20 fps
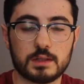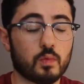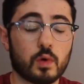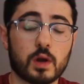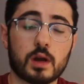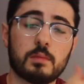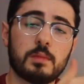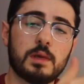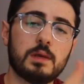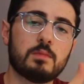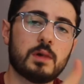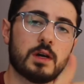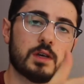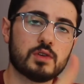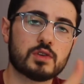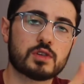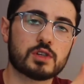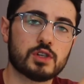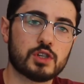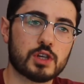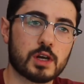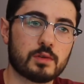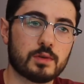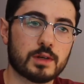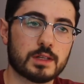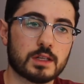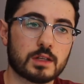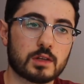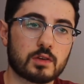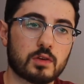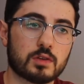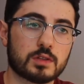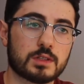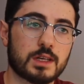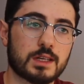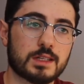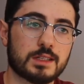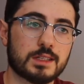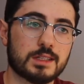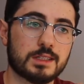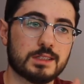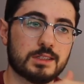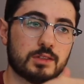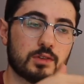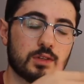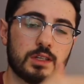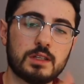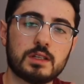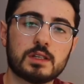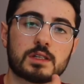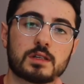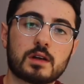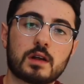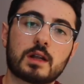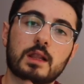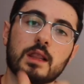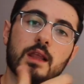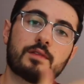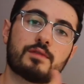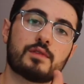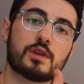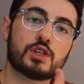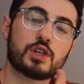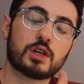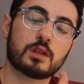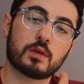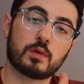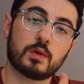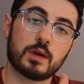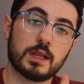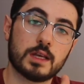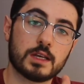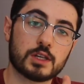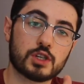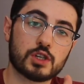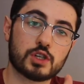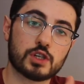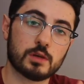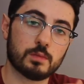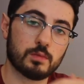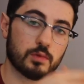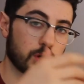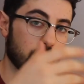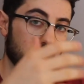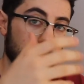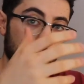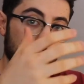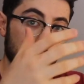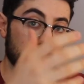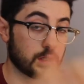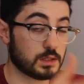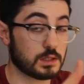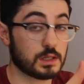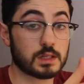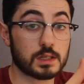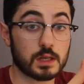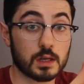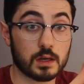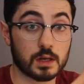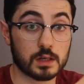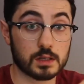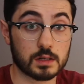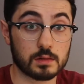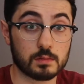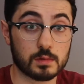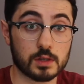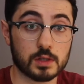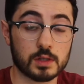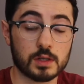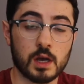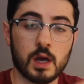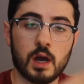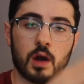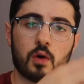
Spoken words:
What I mean by user-generated content is you need to start leveraging the relationship you have with existing customers